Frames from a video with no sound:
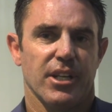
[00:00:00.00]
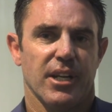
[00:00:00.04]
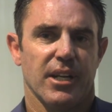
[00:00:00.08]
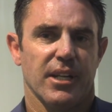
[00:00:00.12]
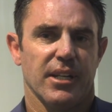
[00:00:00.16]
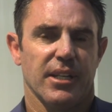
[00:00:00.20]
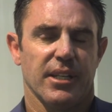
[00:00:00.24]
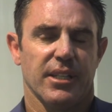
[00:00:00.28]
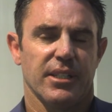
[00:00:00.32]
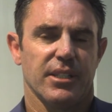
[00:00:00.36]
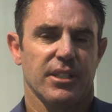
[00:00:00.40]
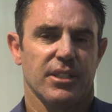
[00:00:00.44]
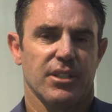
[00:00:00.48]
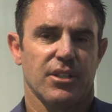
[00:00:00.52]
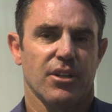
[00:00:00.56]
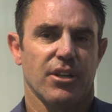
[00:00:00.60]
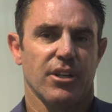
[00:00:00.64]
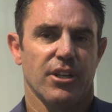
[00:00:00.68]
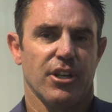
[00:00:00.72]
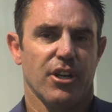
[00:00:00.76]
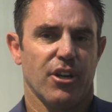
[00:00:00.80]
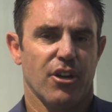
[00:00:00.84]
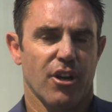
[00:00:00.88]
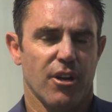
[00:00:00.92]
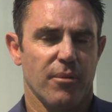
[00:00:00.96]
You've
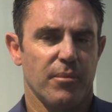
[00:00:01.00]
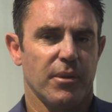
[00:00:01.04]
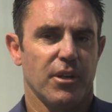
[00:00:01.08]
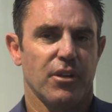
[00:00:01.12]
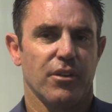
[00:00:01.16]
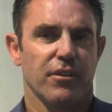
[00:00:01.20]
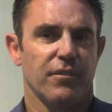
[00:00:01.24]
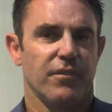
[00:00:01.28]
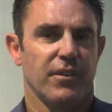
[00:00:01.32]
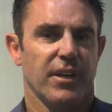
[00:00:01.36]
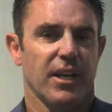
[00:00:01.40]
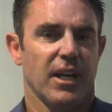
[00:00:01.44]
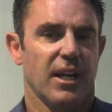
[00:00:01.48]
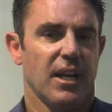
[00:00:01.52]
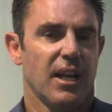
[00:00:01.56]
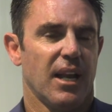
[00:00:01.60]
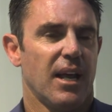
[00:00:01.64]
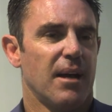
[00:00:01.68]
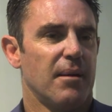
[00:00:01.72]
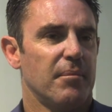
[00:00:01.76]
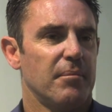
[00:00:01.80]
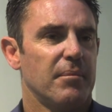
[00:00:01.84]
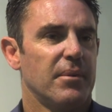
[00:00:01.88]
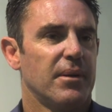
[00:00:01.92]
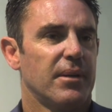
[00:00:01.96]
got to be good for your
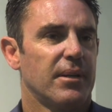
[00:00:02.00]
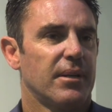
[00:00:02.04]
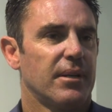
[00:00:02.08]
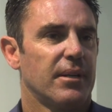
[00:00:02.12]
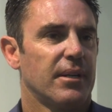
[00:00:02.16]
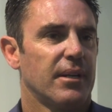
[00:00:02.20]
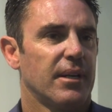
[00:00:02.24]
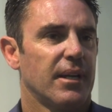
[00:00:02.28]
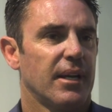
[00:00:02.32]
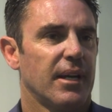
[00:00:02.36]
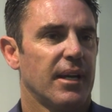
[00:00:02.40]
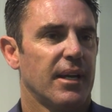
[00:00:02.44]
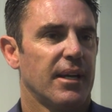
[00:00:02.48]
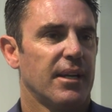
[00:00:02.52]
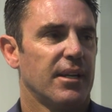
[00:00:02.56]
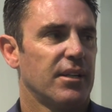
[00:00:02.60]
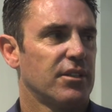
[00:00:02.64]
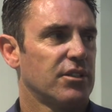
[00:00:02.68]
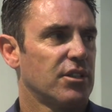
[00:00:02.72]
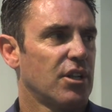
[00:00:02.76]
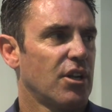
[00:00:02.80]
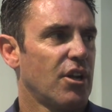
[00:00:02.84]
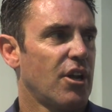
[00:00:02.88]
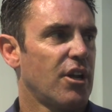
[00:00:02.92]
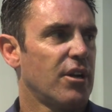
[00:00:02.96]
club, and
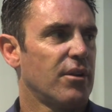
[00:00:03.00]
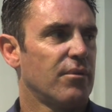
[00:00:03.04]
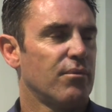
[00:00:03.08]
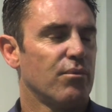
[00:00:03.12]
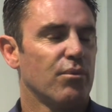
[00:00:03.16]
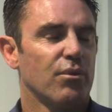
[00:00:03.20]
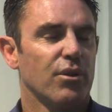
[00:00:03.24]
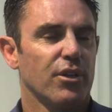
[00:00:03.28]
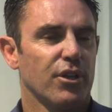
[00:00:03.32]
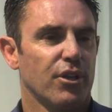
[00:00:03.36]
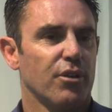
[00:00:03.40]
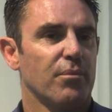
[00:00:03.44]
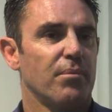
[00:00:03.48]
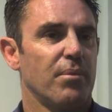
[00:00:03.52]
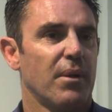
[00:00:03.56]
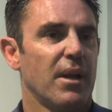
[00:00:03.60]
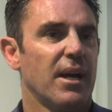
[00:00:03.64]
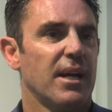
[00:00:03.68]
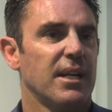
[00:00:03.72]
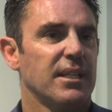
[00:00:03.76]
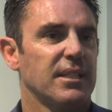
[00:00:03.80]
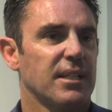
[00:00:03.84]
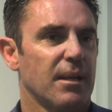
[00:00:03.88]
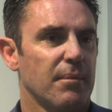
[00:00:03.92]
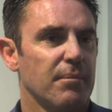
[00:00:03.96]
there's a lot of really good
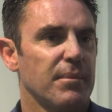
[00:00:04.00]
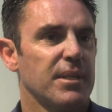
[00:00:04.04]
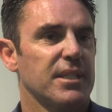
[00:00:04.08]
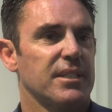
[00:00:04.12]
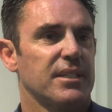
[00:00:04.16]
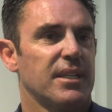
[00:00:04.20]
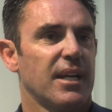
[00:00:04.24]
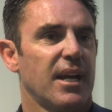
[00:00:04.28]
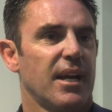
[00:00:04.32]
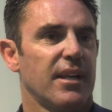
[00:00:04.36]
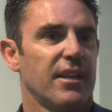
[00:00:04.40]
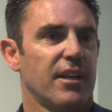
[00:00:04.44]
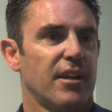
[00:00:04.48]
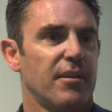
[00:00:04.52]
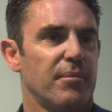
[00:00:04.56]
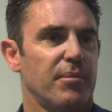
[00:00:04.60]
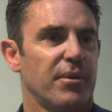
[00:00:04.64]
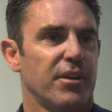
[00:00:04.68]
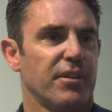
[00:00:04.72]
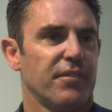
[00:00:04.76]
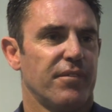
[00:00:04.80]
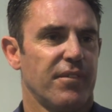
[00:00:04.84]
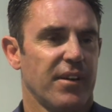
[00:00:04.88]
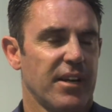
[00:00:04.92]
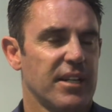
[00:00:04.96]
players that missed out that have
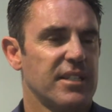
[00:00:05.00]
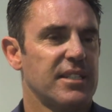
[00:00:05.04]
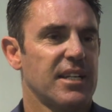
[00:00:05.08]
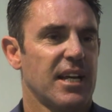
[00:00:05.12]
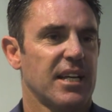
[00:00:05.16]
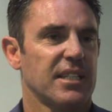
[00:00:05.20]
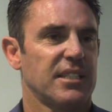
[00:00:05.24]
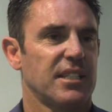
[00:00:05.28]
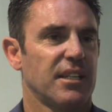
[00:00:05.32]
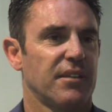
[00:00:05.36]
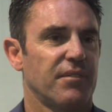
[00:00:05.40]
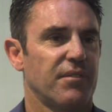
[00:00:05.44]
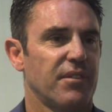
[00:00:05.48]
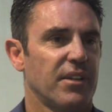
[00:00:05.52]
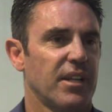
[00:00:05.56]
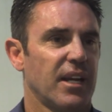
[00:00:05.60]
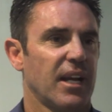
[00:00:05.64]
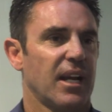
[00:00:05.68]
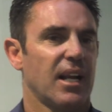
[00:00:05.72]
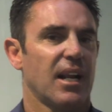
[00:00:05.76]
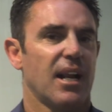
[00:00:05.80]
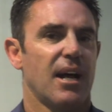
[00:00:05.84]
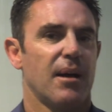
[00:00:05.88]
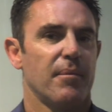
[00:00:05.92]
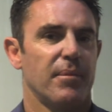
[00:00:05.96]
been fantastic for their
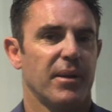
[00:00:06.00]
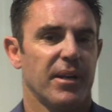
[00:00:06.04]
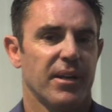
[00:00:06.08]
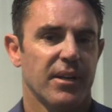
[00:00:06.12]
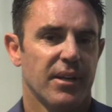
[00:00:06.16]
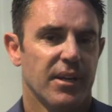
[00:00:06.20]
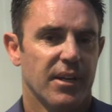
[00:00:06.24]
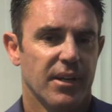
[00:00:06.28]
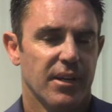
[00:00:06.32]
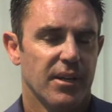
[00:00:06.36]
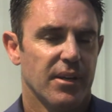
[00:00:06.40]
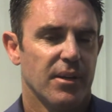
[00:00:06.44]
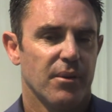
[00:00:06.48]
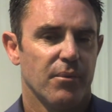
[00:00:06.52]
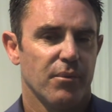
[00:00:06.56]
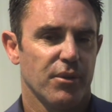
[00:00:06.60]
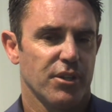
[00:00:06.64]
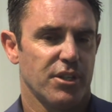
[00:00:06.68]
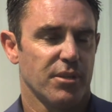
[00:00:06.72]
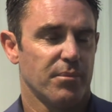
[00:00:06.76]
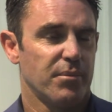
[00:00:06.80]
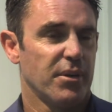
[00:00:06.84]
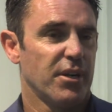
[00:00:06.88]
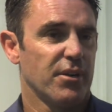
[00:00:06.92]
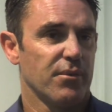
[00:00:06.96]
club, which
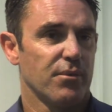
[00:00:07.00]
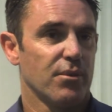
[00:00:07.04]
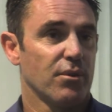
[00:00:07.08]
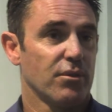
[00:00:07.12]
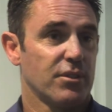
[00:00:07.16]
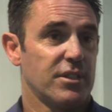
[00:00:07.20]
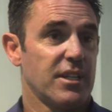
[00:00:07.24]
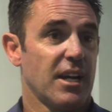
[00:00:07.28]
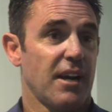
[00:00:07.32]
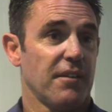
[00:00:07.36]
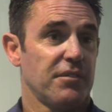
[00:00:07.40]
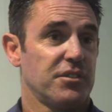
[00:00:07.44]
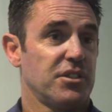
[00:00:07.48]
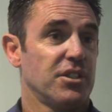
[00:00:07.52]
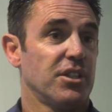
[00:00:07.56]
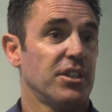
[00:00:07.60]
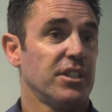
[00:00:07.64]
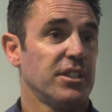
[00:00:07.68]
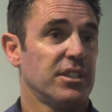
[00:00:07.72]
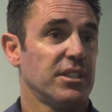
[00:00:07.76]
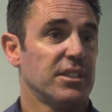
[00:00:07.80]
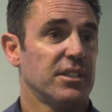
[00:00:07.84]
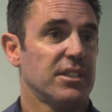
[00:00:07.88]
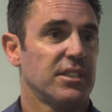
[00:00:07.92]
have been real tough seasons.